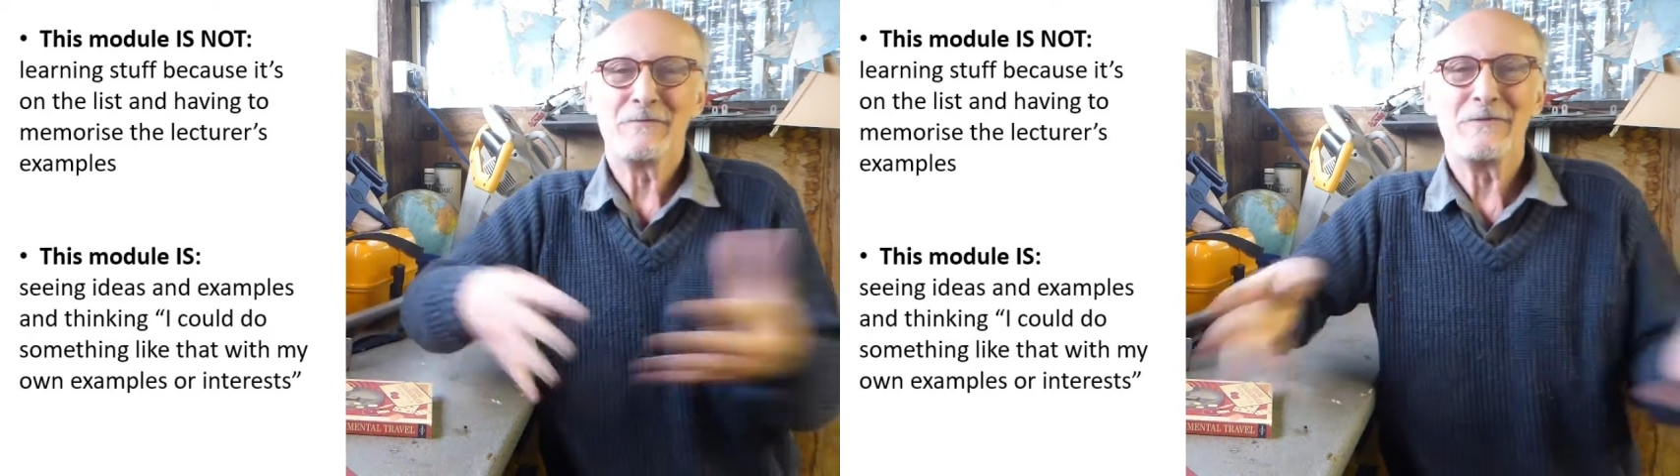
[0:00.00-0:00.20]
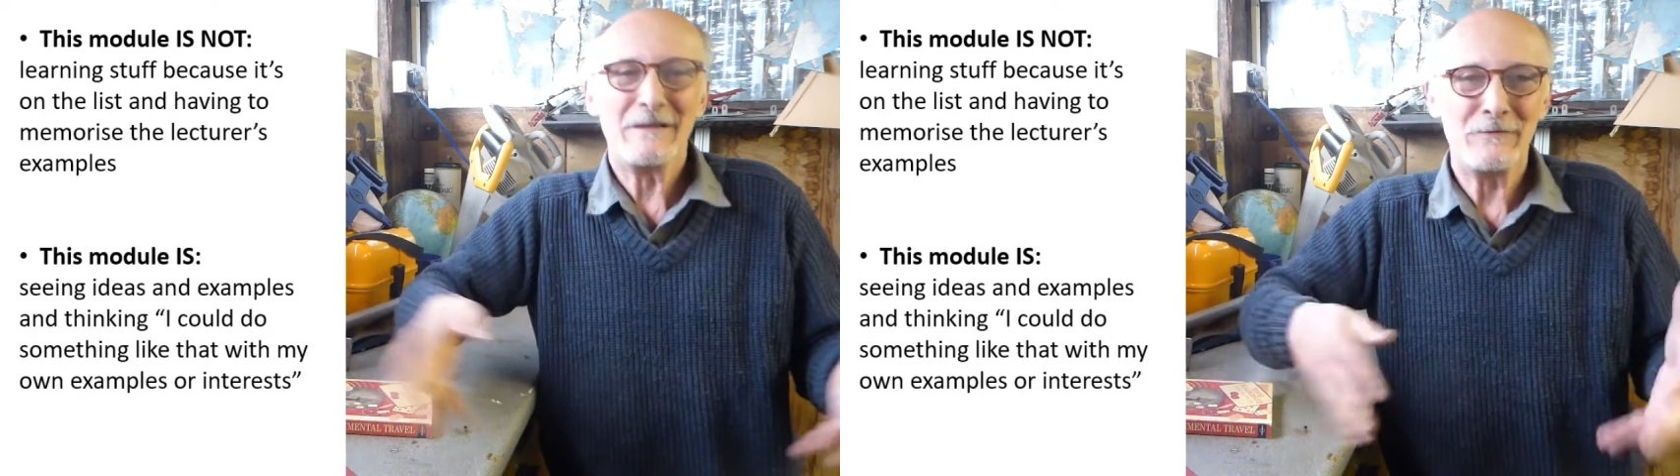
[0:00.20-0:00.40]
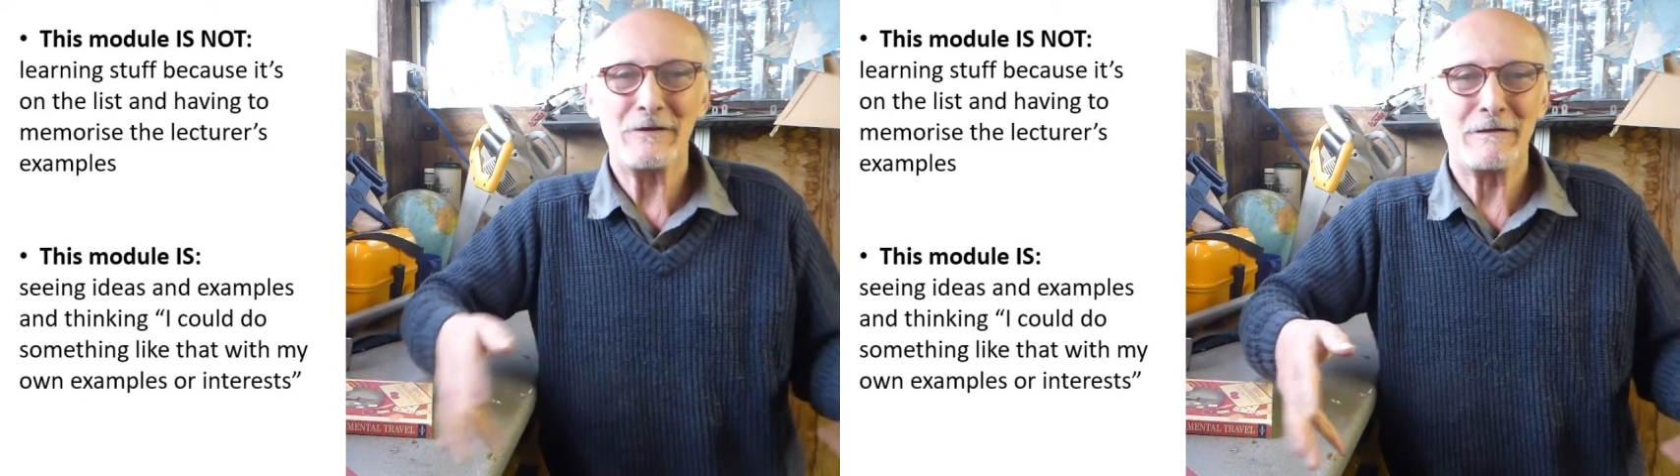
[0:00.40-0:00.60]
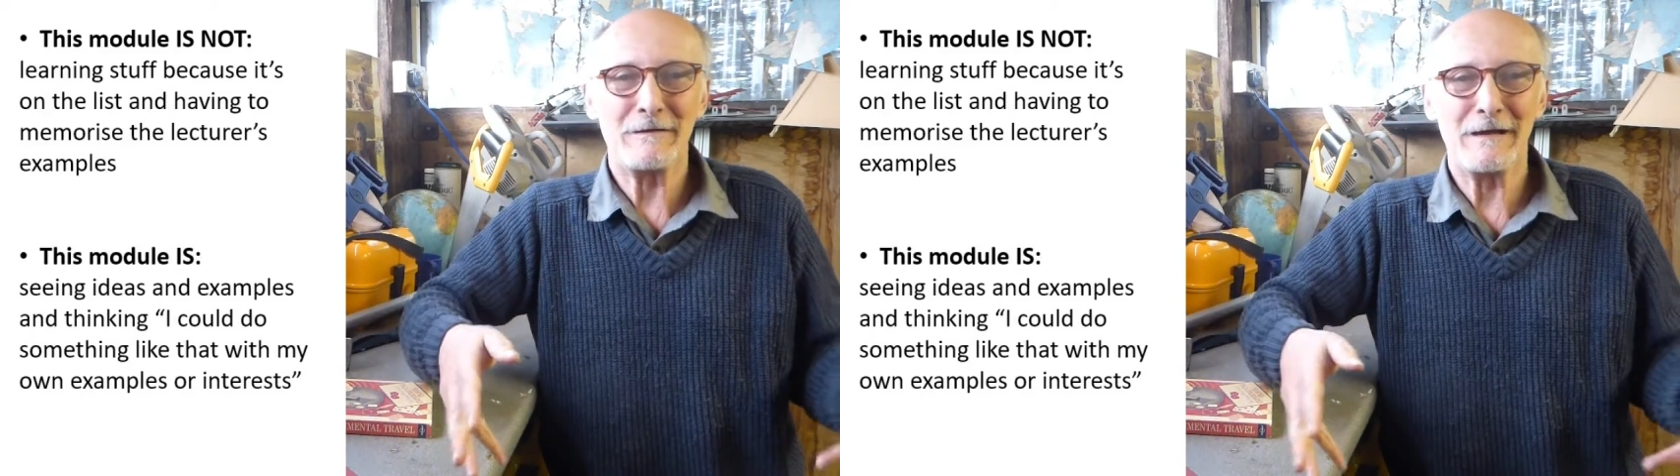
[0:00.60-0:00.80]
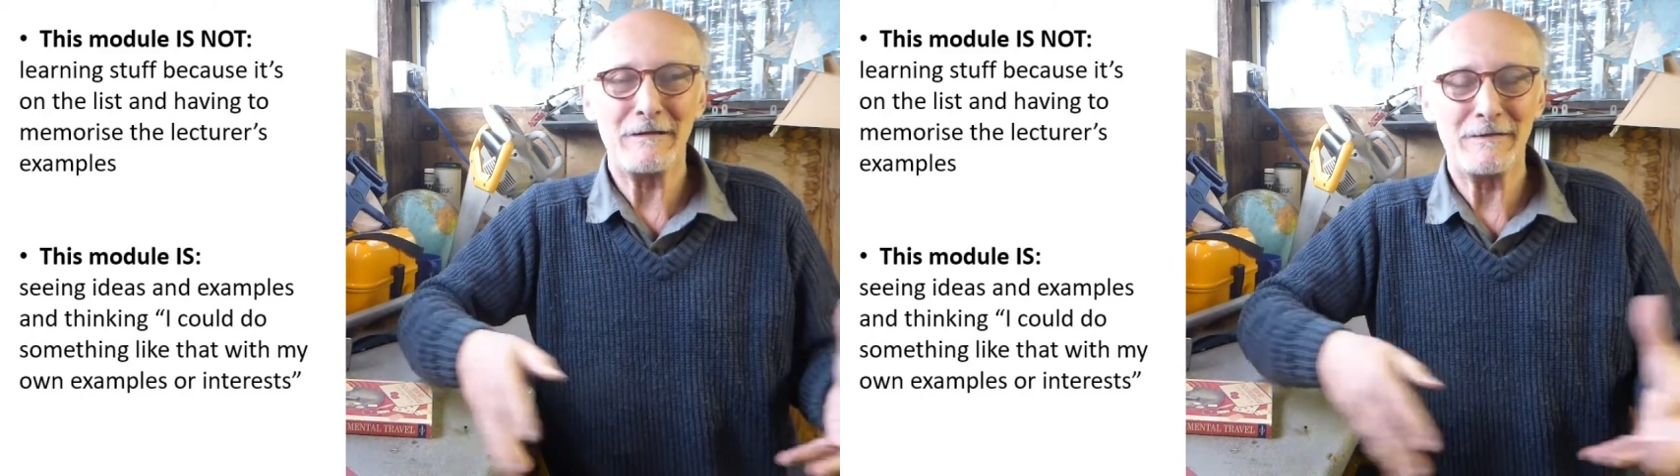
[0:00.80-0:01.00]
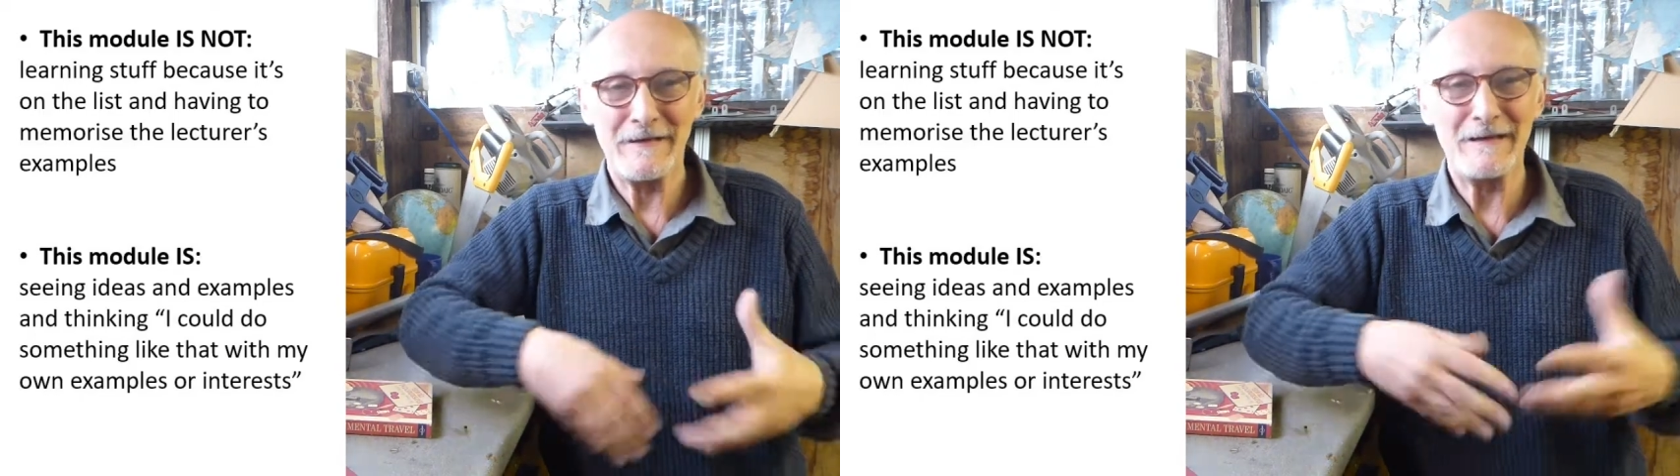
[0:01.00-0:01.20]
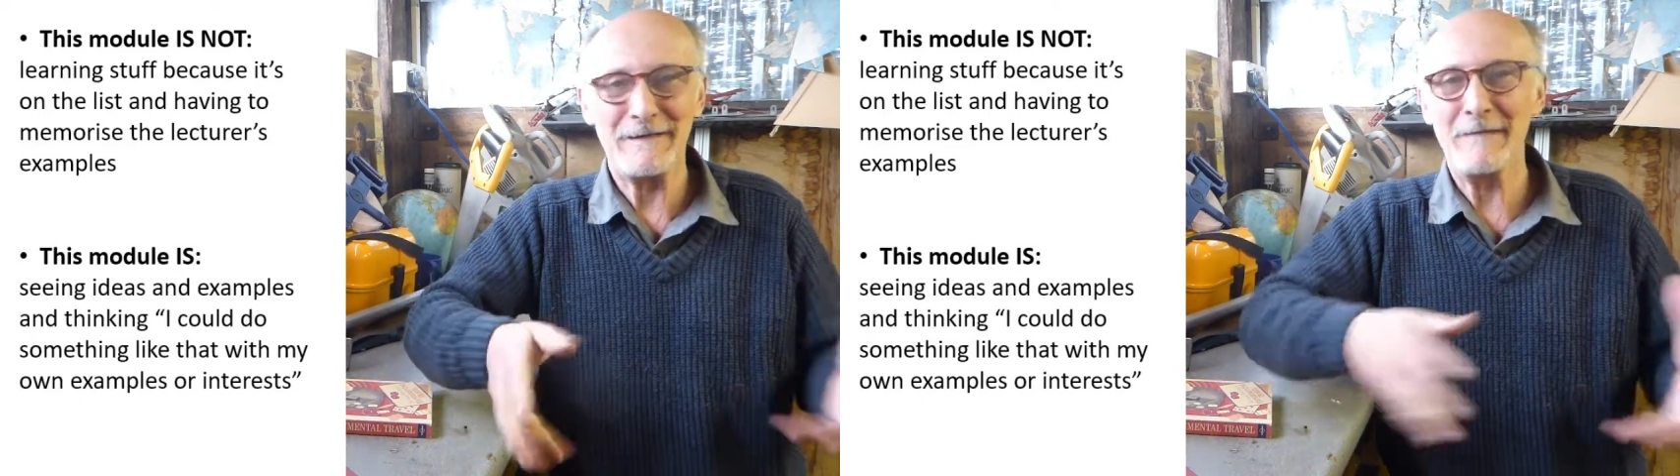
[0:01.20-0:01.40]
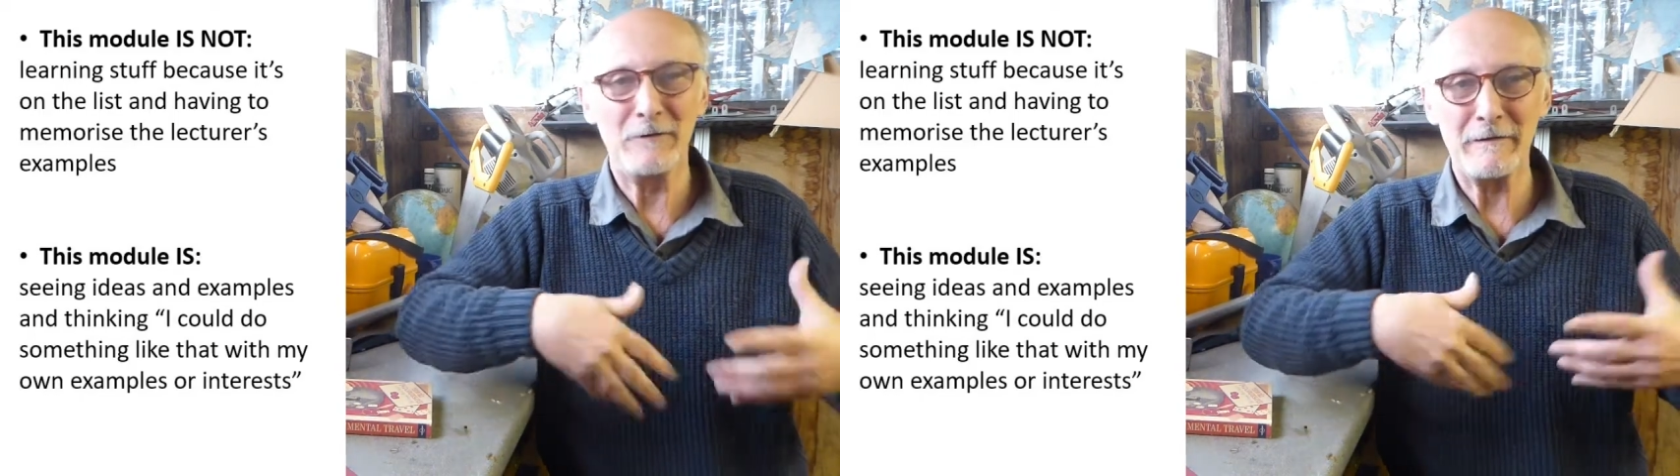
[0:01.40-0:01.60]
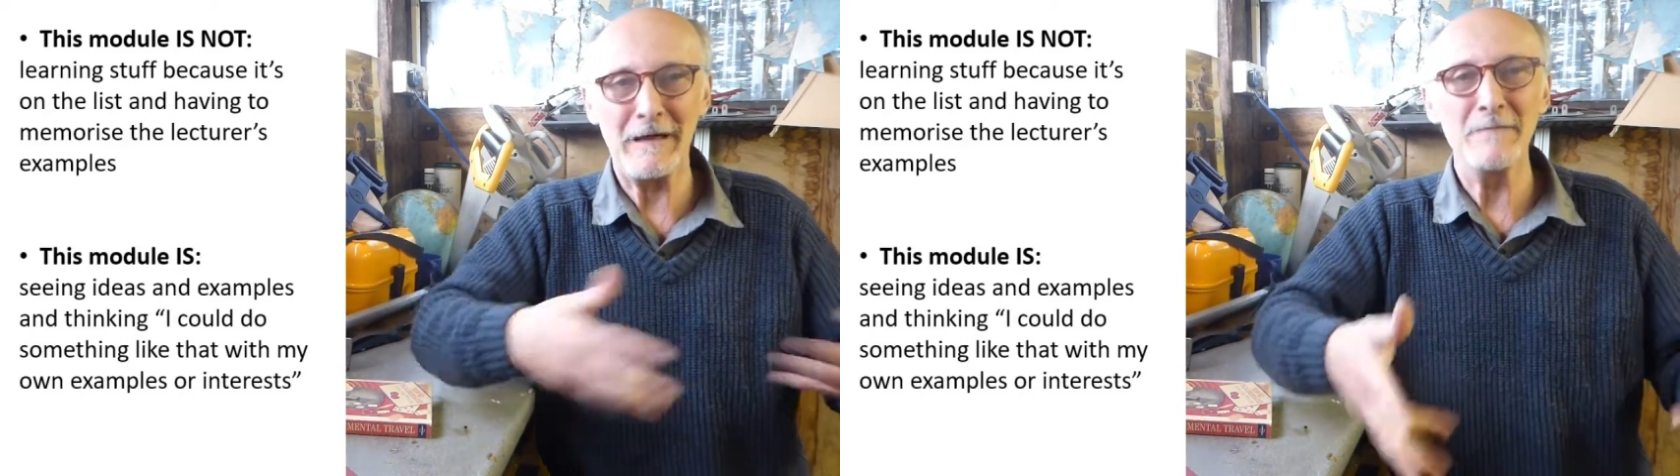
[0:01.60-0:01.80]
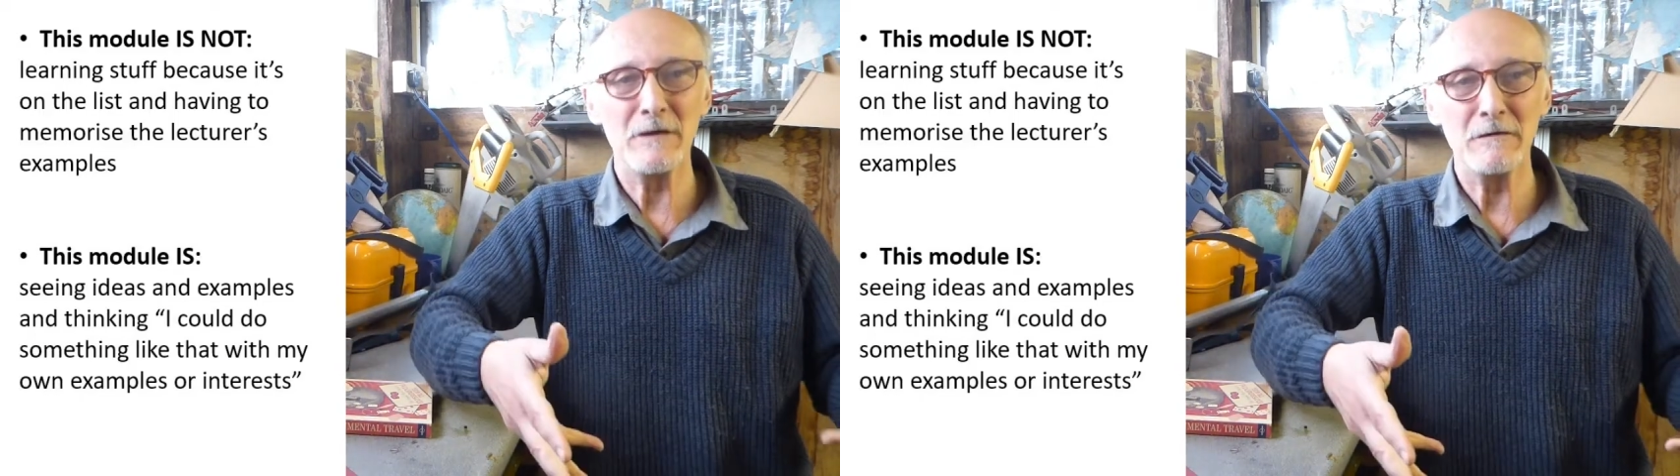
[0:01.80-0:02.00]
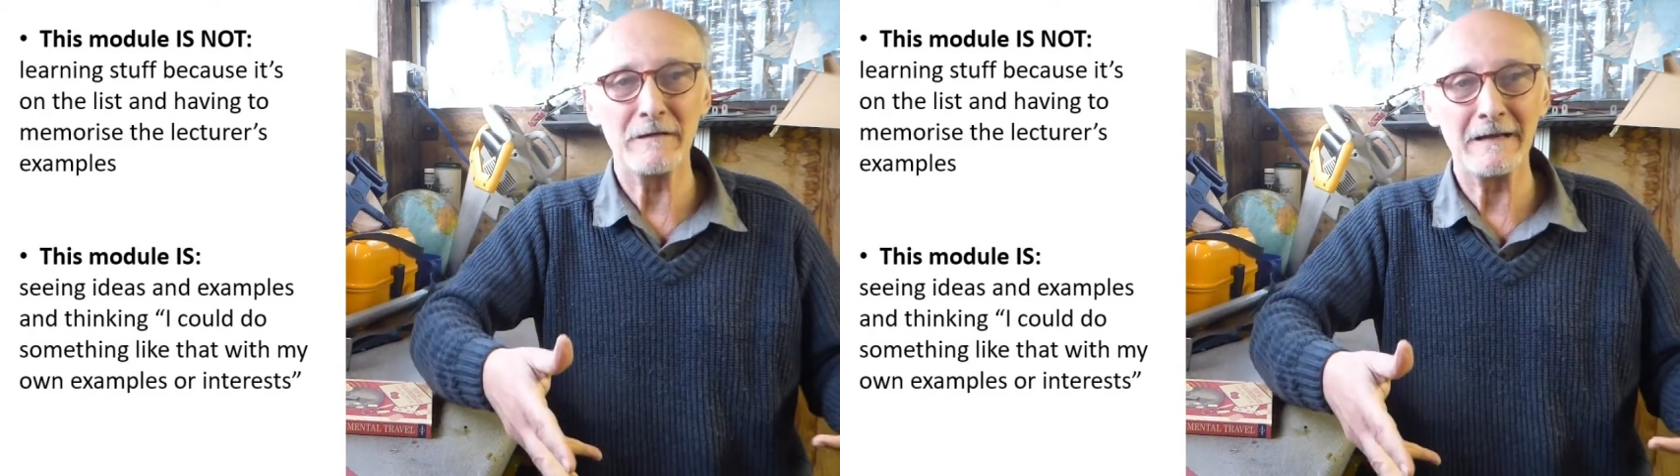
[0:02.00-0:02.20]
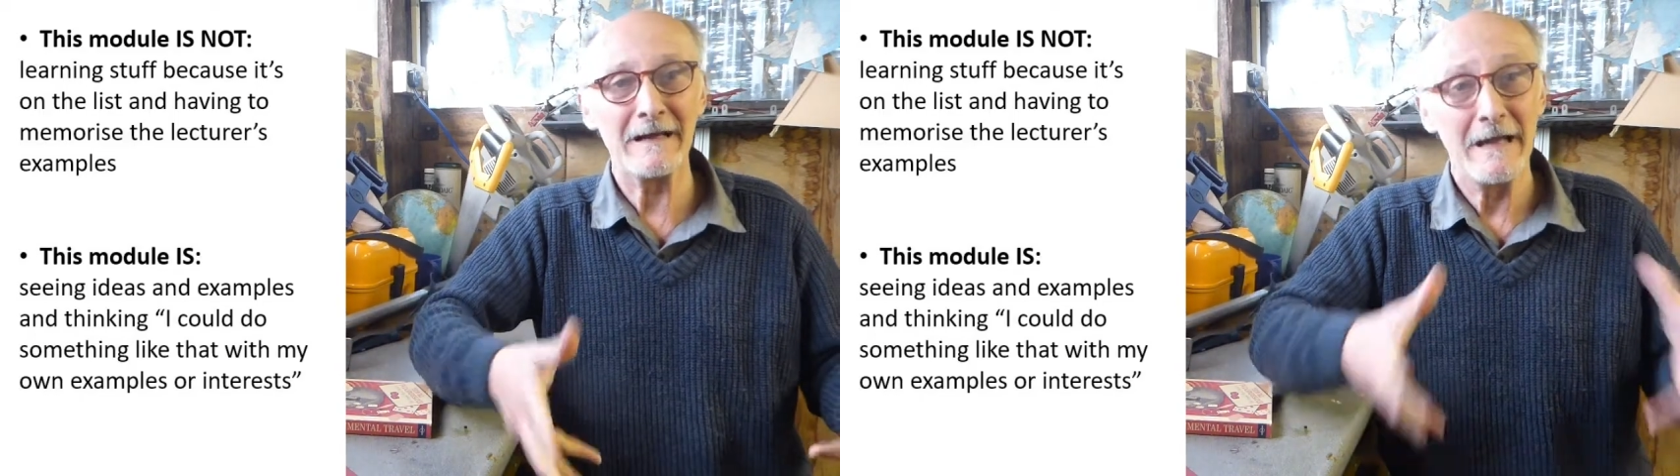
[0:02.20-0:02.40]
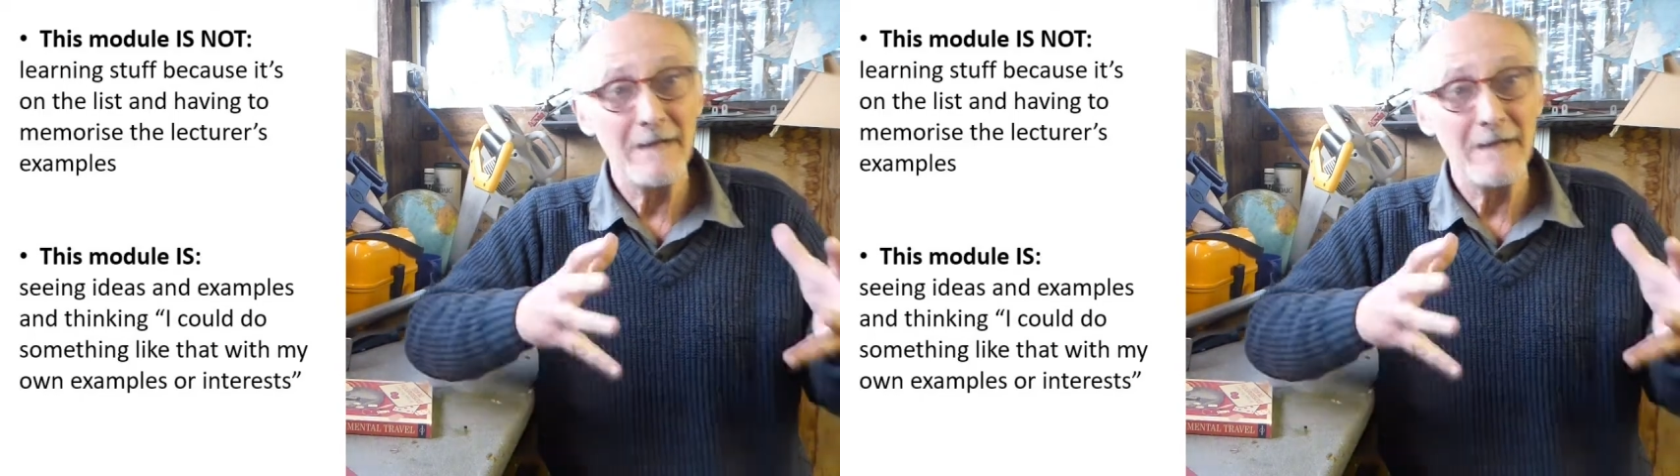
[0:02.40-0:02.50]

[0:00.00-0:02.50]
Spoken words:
really criticise the examples I'm using,